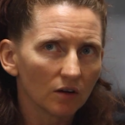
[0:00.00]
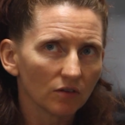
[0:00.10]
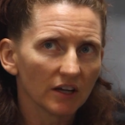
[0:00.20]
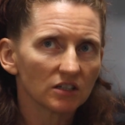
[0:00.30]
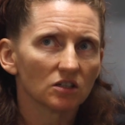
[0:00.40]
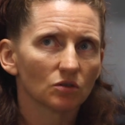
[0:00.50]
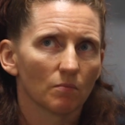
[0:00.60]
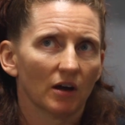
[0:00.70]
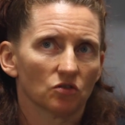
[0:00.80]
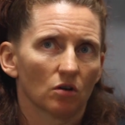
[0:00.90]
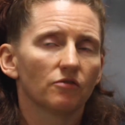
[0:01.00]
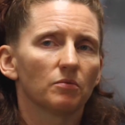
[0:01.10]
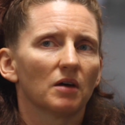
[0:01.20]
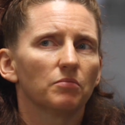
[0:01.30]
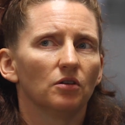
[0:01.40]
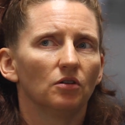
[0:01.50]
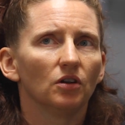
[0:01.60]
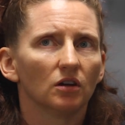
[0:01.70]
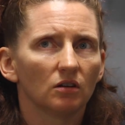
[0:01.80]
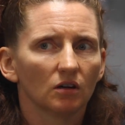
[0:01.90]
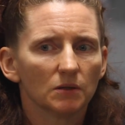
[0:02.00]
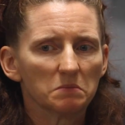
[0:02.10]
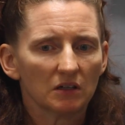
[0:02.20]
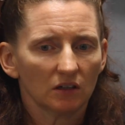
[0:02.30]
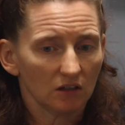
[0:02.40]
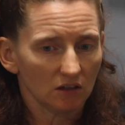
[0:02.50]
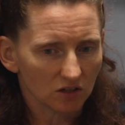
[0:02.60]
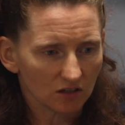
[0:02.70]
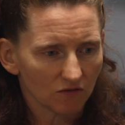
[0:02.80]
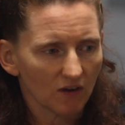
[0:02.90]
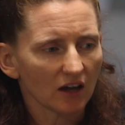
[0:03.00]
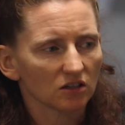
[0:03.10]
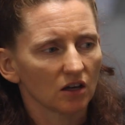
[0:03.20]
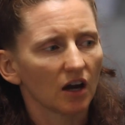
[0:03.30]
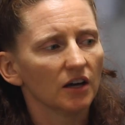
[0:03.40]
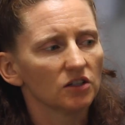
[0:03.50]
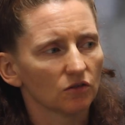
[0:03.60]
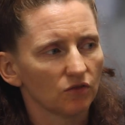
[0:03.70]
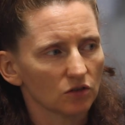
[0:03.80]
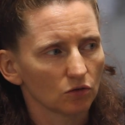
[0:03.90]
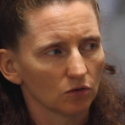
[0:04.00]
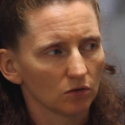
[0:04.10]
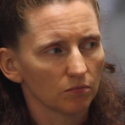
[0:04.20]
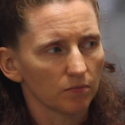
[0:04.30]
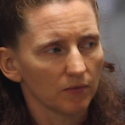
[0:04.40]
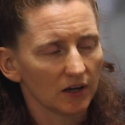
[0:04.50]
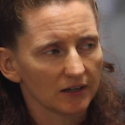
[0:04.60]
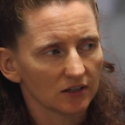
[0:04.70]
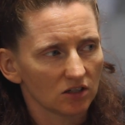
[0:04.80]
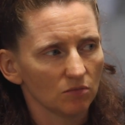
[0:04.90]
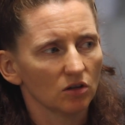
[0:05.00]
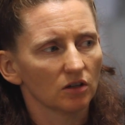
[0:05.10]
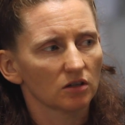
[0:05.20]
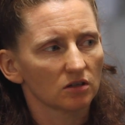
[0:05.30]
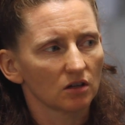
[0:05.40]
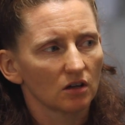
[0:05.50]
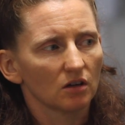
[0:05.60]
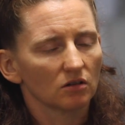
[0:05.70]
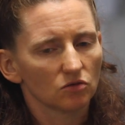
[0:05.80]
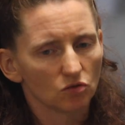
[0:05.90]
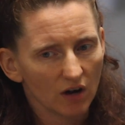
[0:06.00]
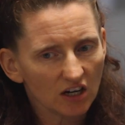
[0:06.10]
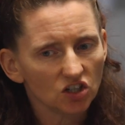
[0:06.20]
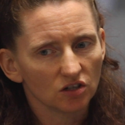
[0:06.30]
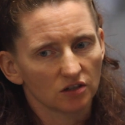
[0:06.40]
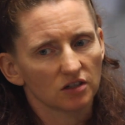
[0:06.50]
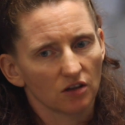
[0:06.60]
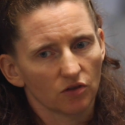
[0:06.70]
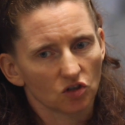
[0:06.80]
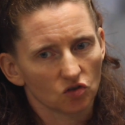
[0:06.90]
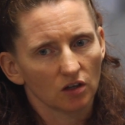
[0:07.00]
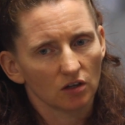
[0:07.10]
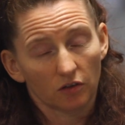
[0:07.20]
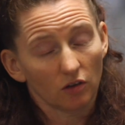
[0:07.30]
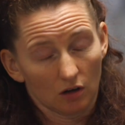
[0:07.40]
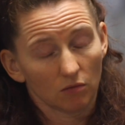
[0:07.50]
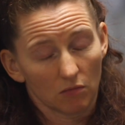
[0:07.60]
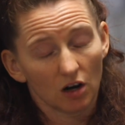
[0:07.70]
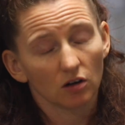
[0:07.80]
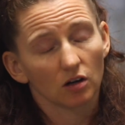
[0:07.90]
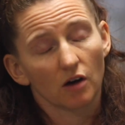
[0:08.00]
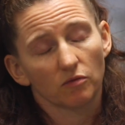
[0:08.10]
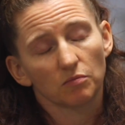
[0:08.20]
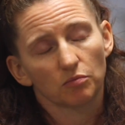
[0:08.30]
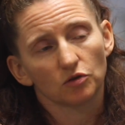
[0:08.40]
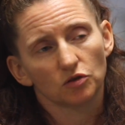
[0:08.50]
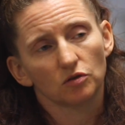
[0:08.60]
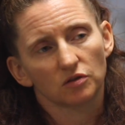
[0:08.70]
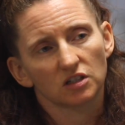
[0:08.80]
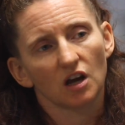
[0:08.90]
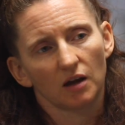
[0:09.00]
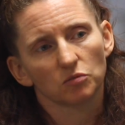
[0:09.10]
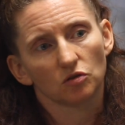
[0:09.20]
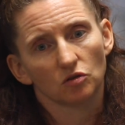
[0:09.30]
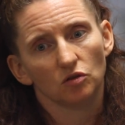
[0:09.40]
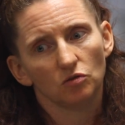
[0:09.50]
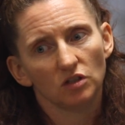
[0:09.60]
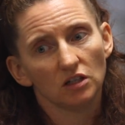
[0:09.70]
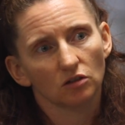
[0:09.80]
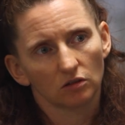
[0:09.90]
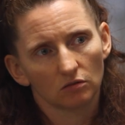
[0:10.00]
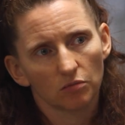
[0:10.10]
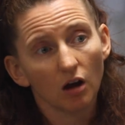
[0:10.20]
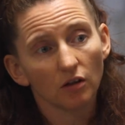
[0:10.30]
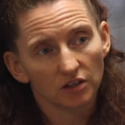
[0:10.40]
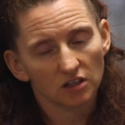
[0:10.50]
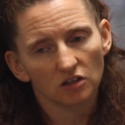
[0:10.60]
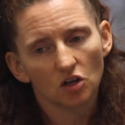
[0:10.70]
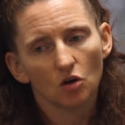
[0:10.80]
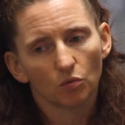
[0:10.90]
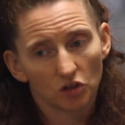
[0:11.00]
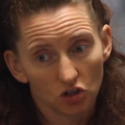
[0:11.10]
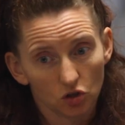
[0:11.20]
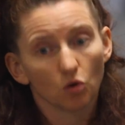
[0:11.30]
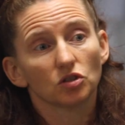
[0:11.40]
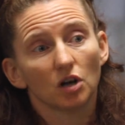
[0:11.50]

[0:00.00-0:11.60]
of the lessons we might draw from that period is, in fact, the kinds of fiscal stimulus directions that the American government pursued at the time. So the New Deal policies, which soaked